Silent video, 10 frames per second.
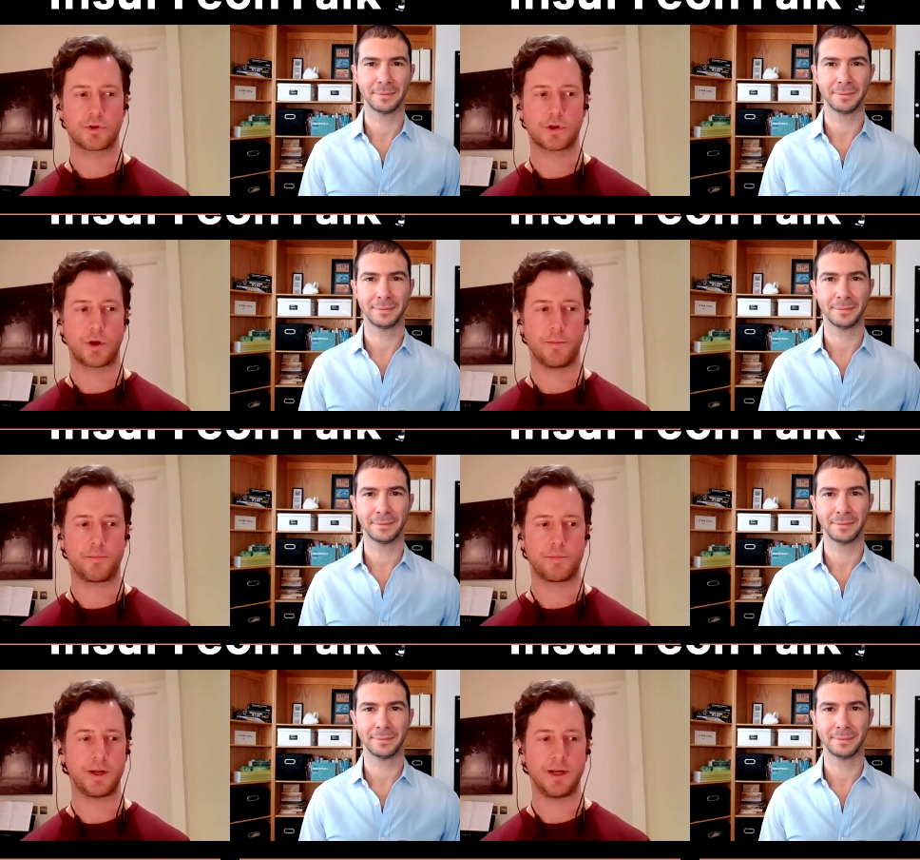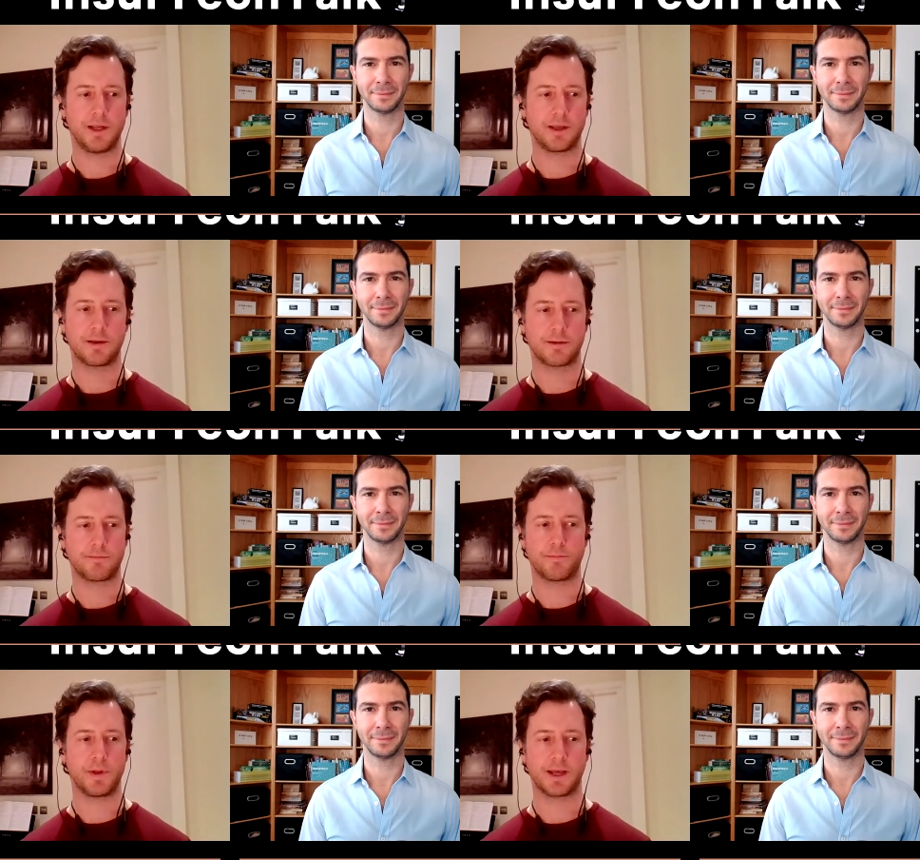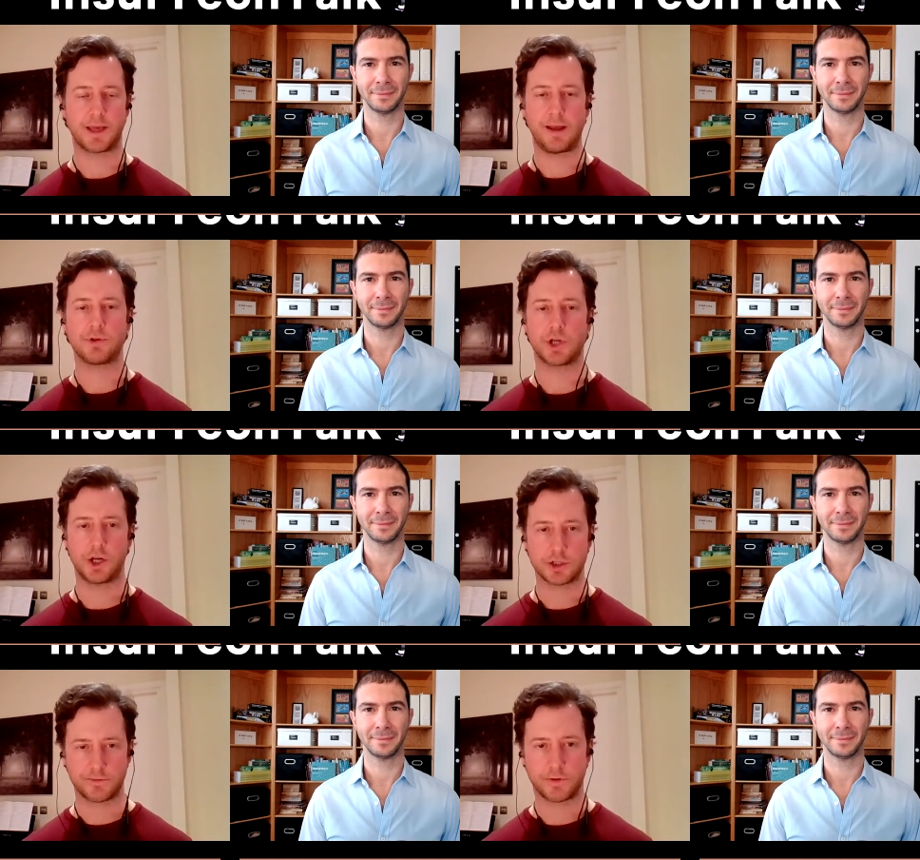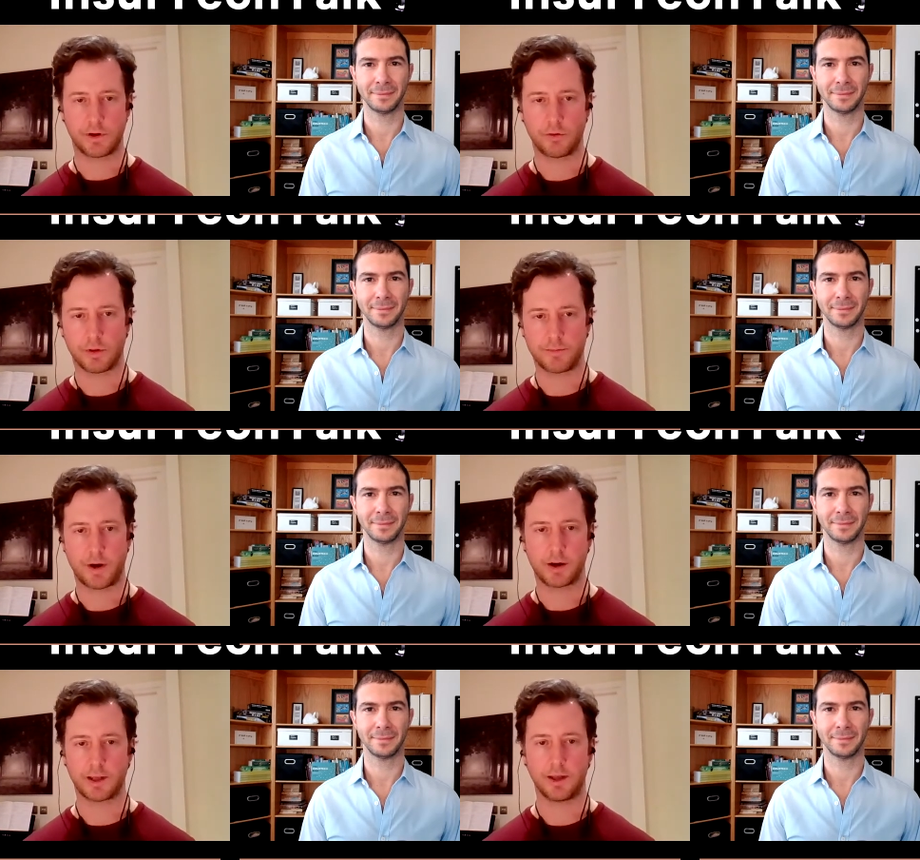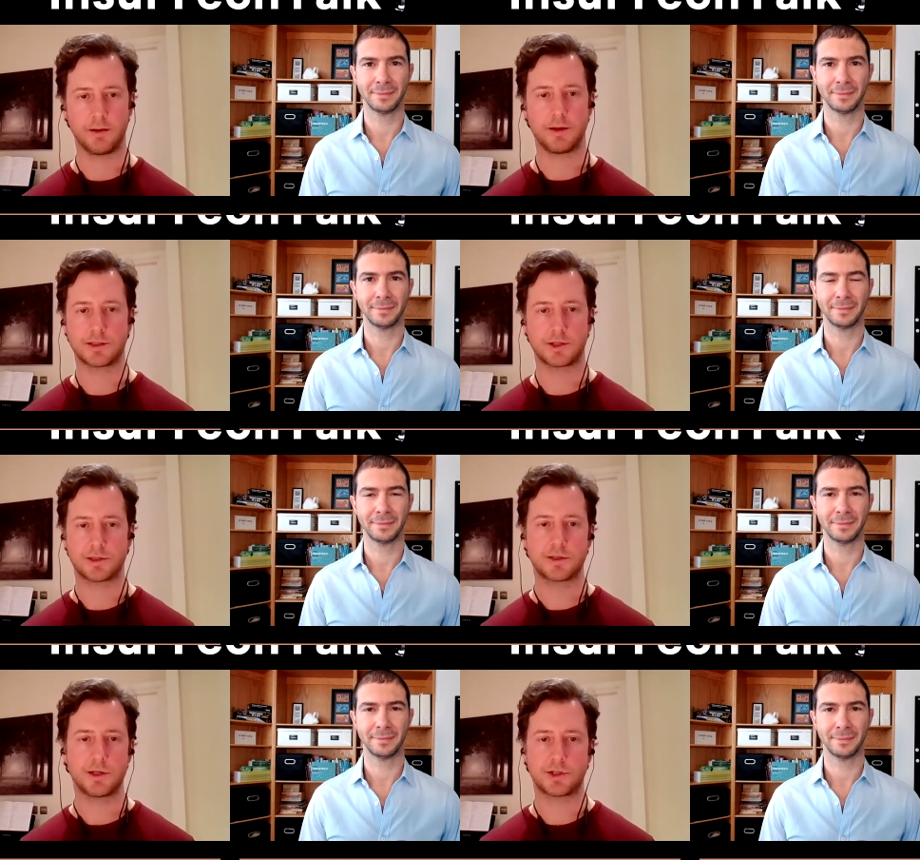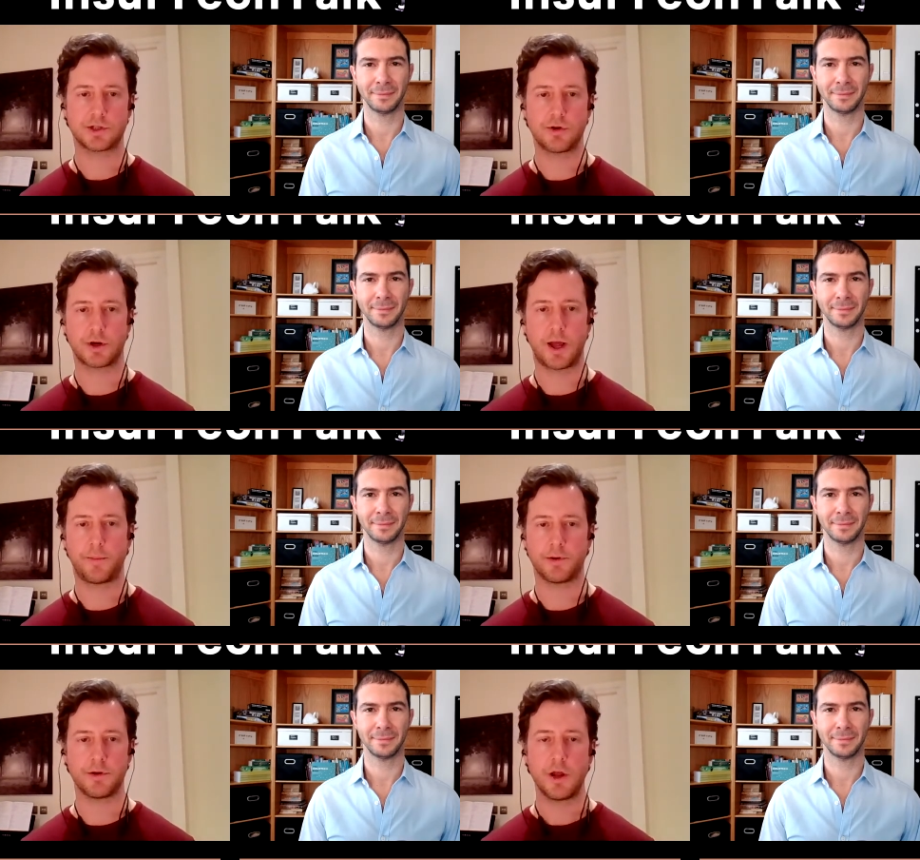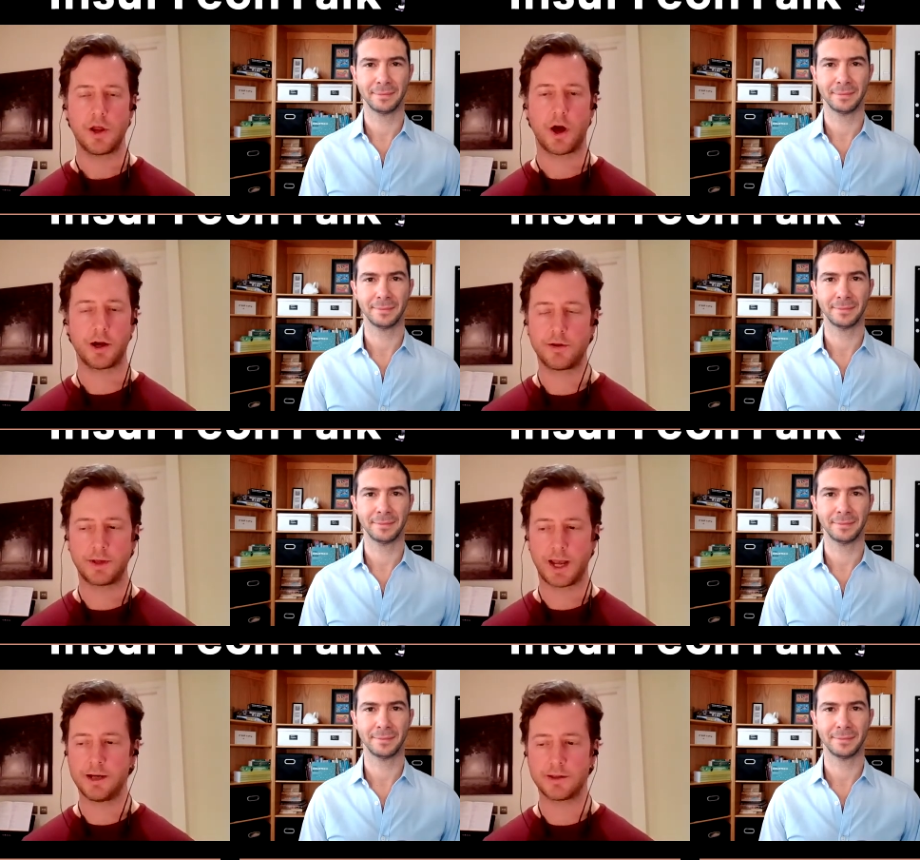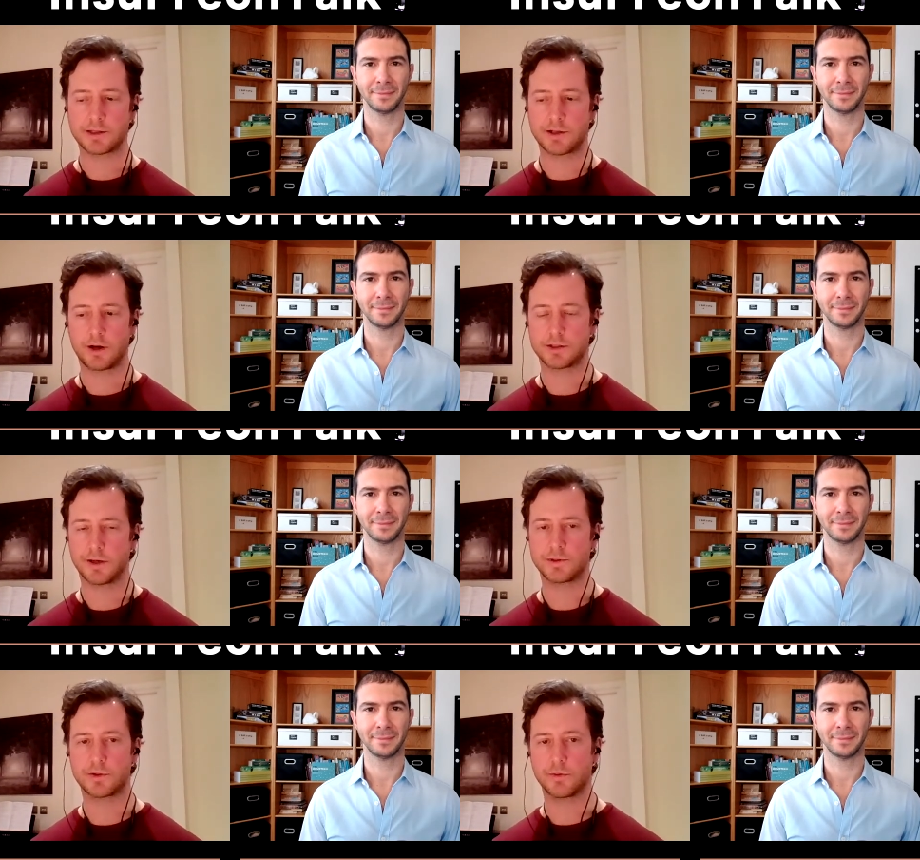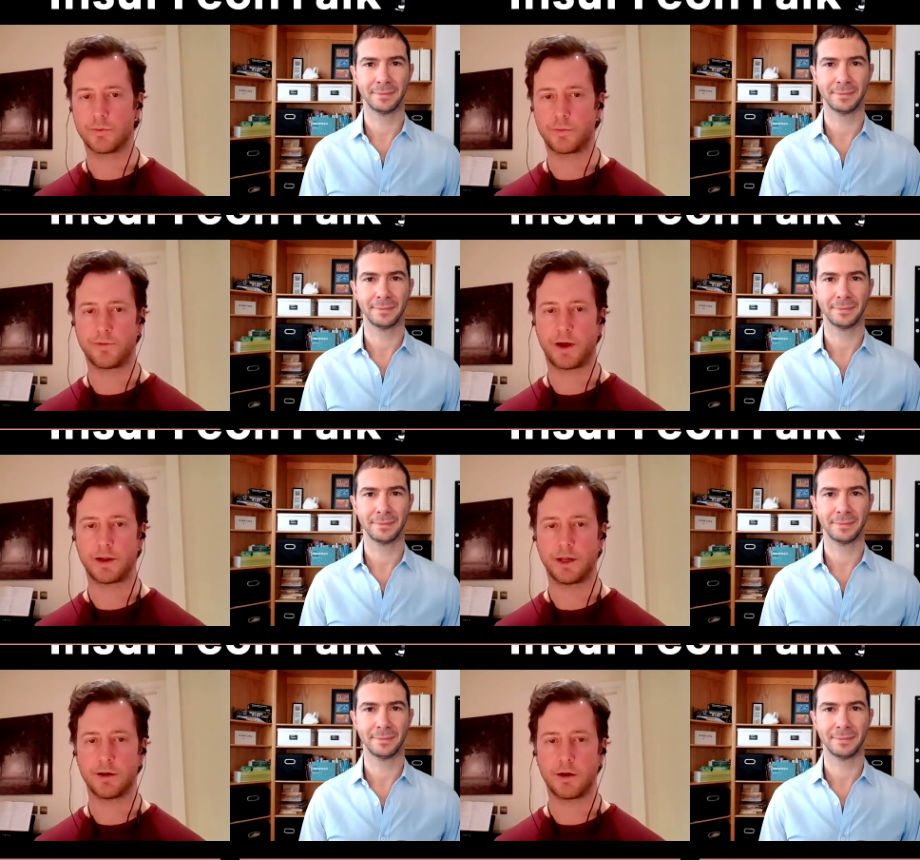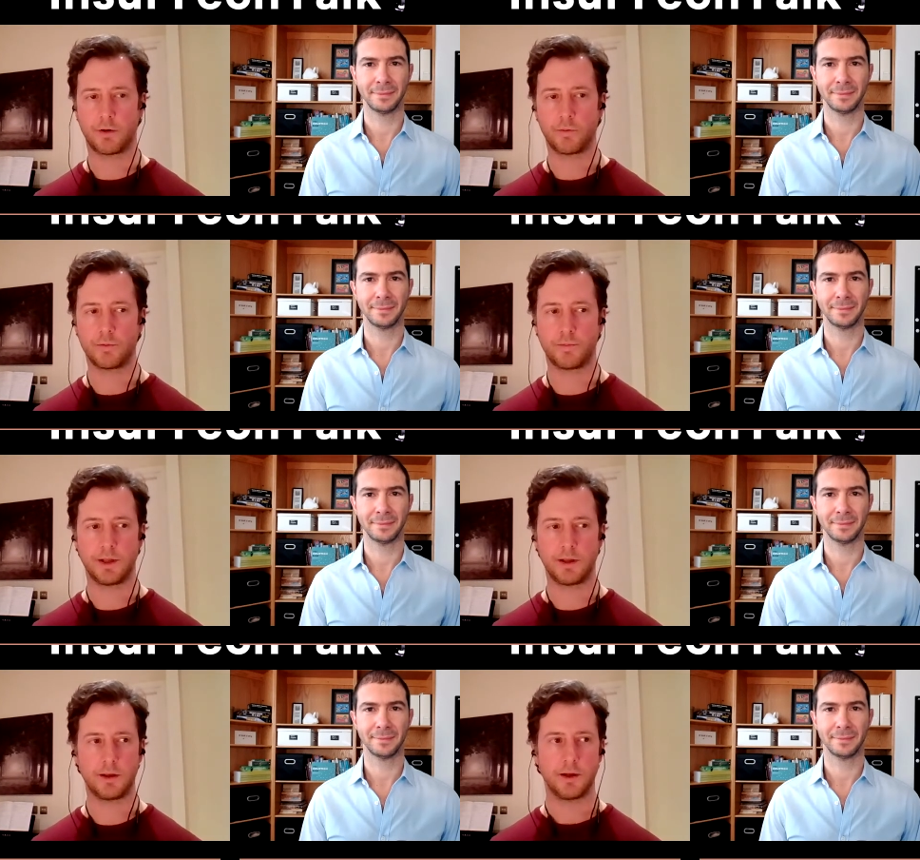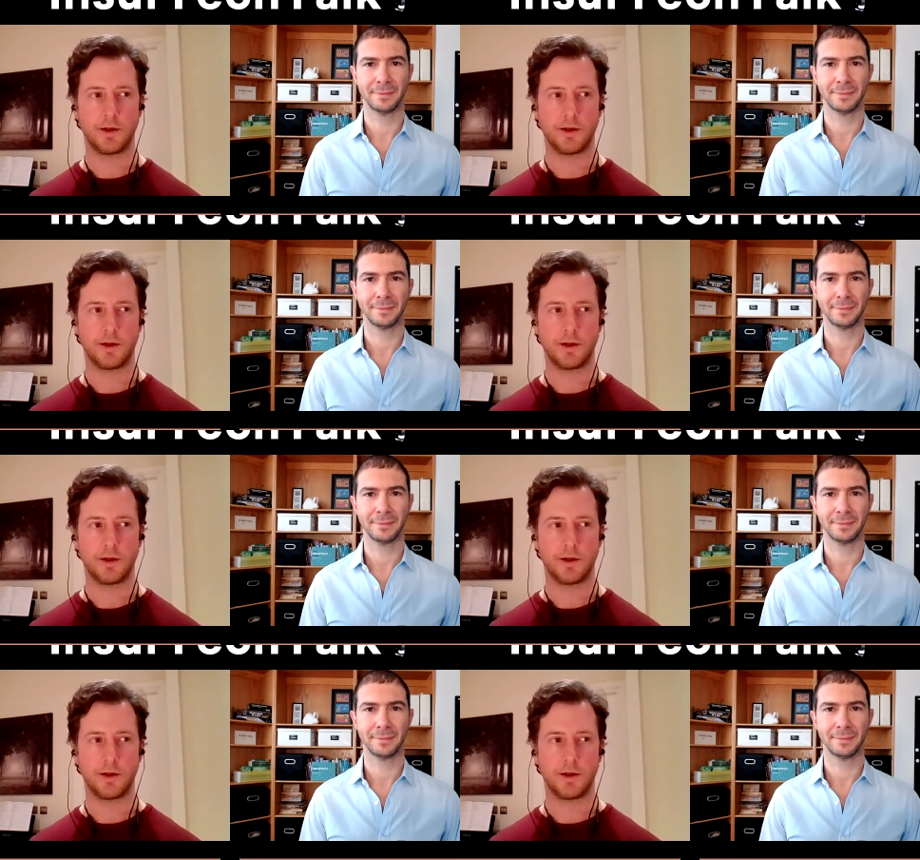Speaker 1: completely be a game changer for the whole of the market. It's just it's just not going to happen. I don't think any of the startups we've had in would be.